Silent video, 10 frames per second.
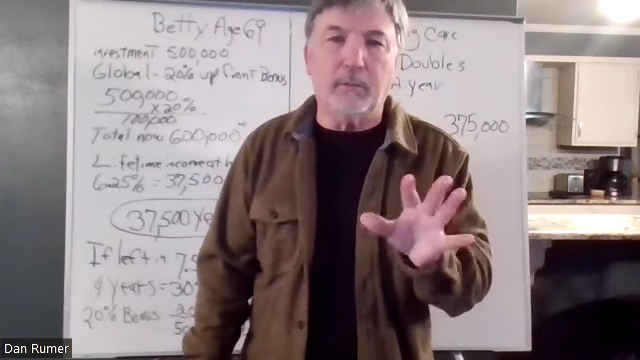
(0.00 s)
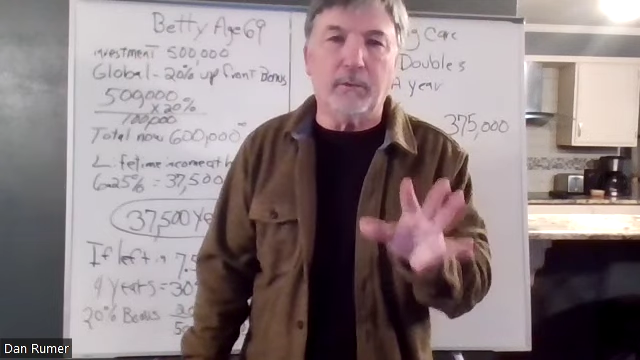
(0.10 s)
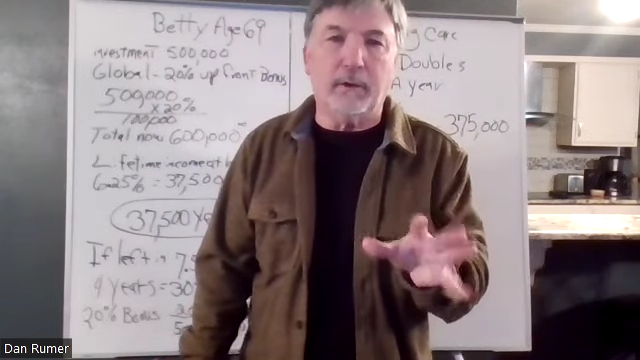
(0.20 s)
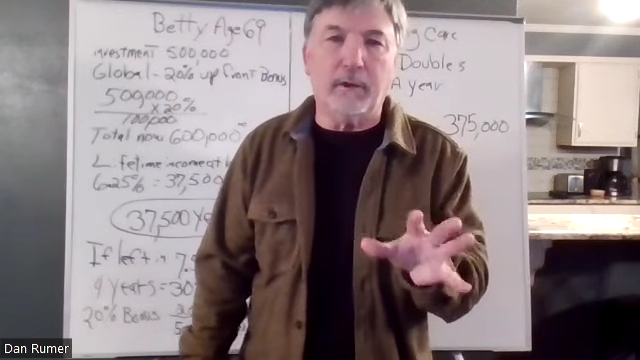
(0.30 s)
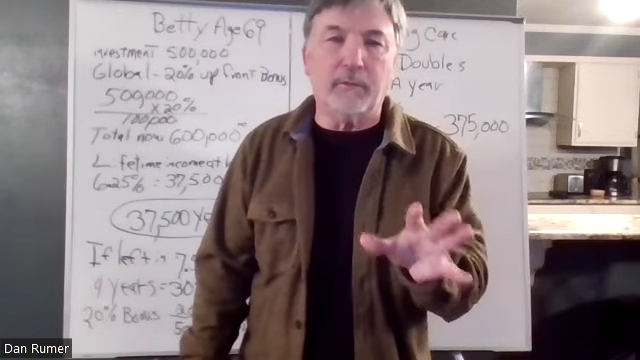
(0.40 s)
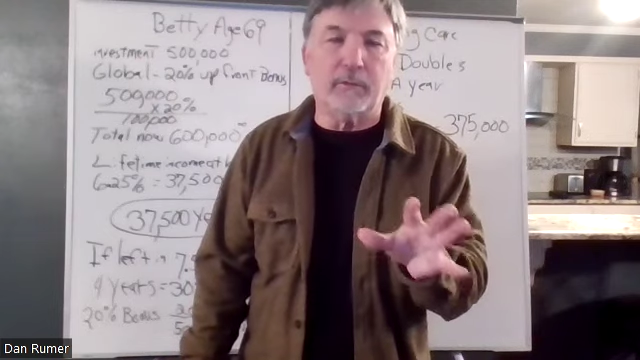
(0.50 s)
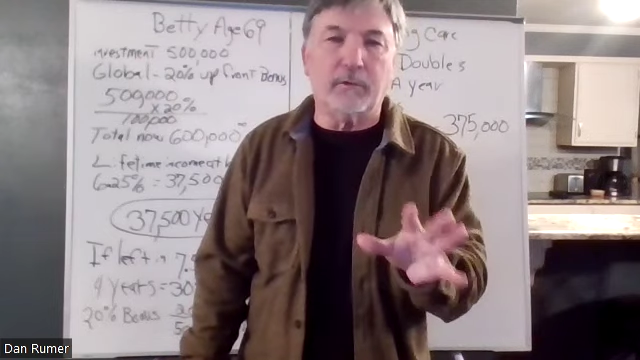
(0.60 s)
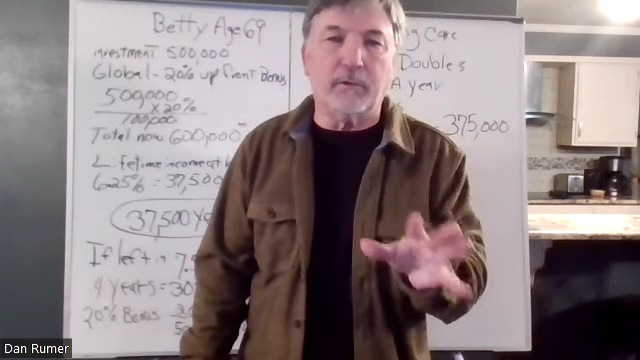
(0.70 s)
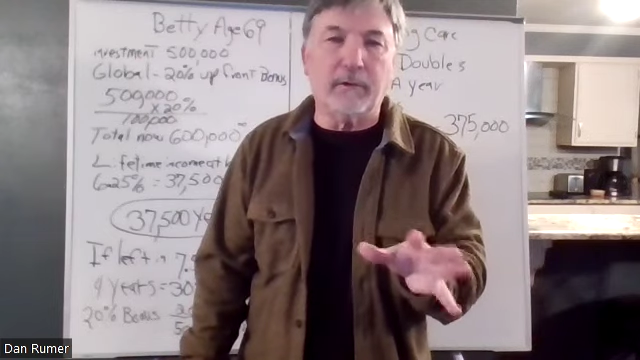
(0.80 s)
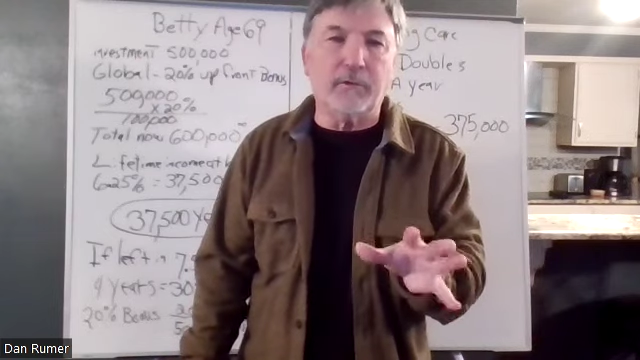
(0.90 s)
But when it comes
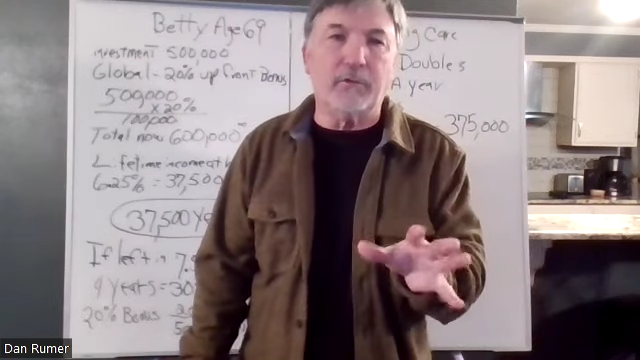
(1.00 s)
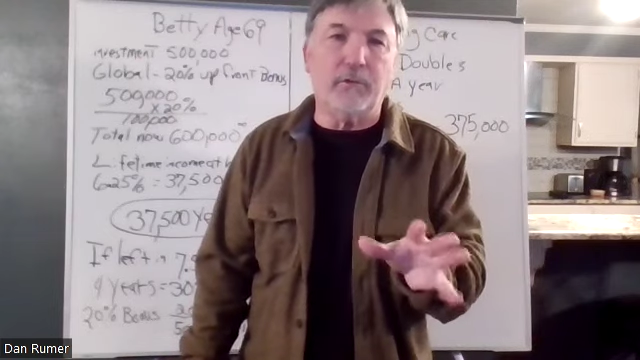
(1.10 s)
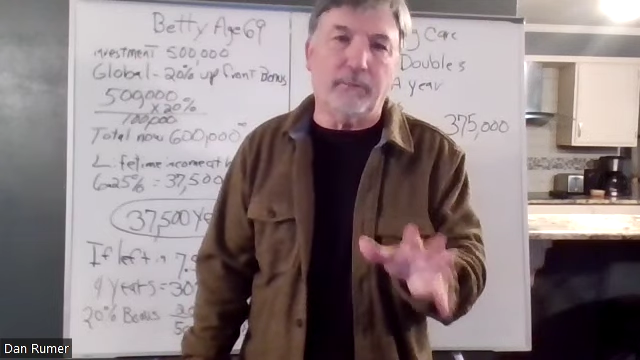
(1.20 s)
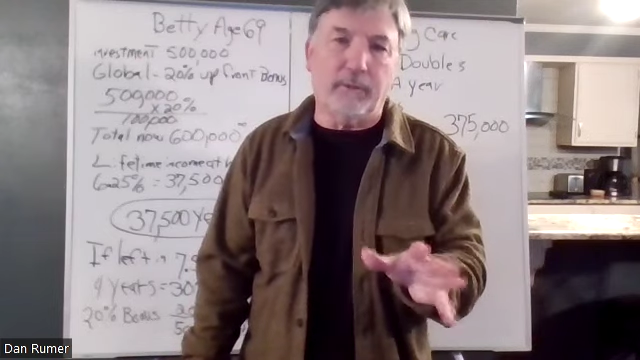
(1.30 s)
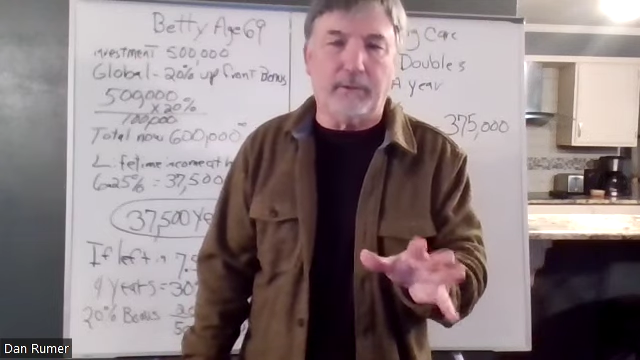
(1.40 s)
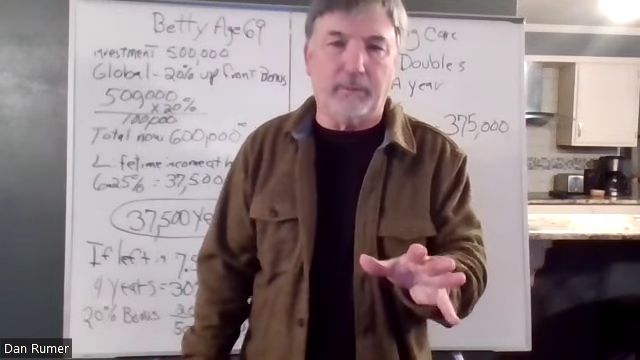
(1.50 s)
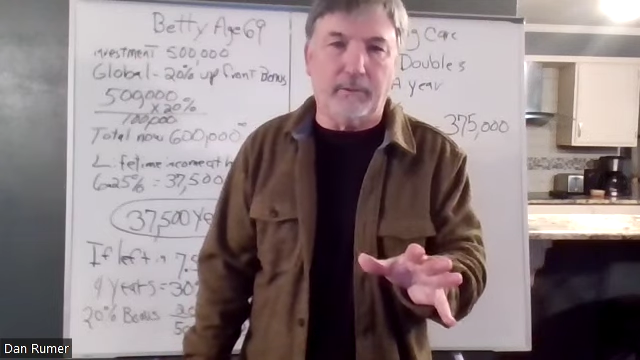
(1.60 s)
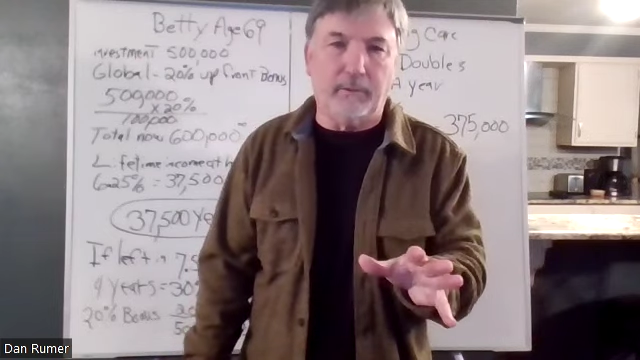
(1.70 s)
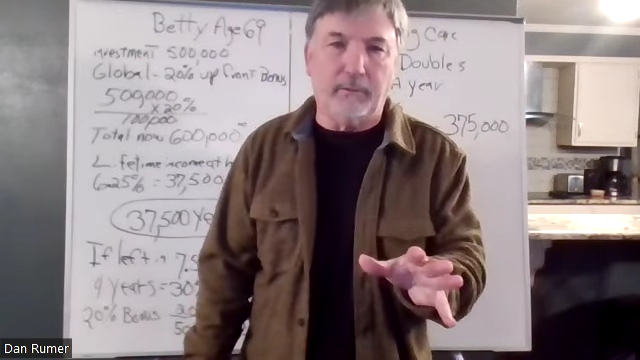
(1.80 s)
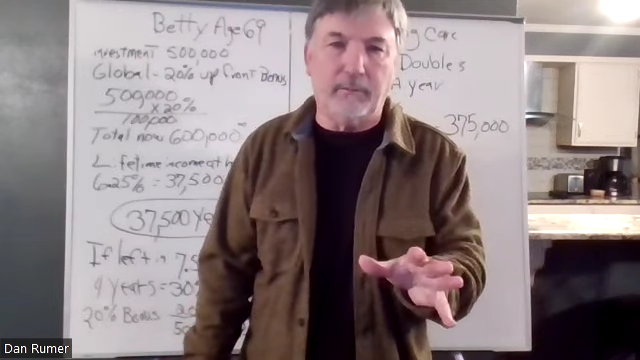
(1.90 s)
to traditional
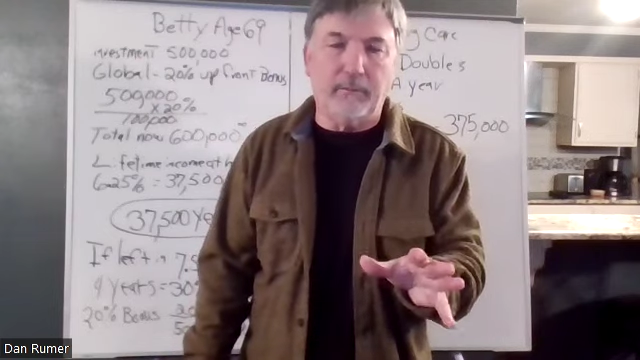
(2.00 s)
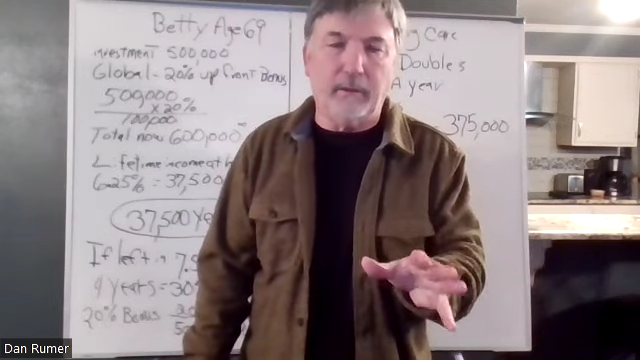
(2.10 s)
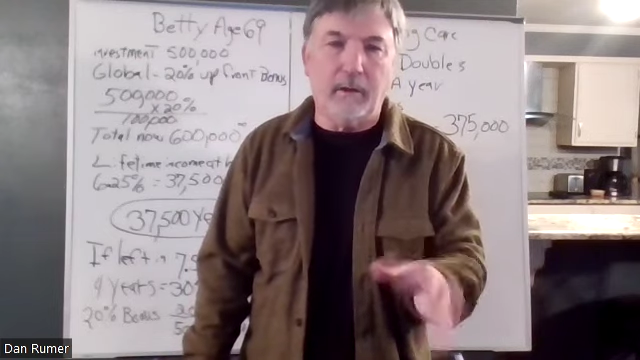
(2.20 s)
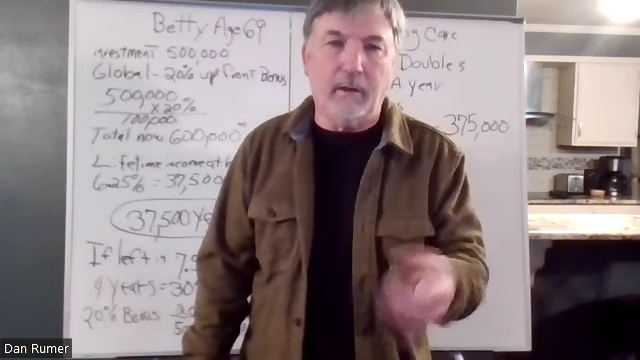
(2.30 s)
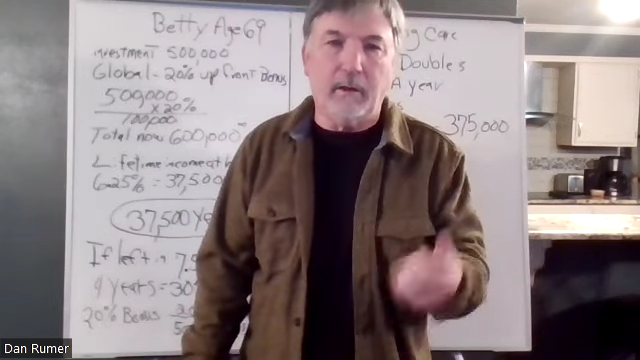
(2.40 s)
investments,